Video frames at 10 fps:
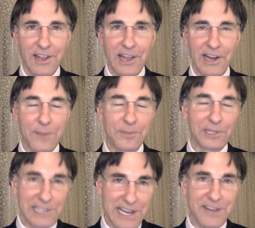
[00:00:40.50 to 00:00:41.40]
And I
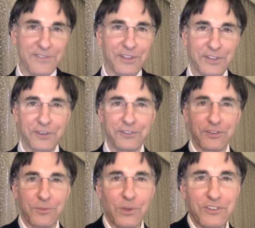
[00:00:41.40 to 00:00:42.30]
believe that there's
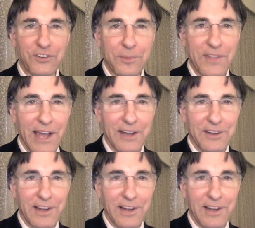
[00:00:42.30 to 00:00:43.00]
some wisdom in that.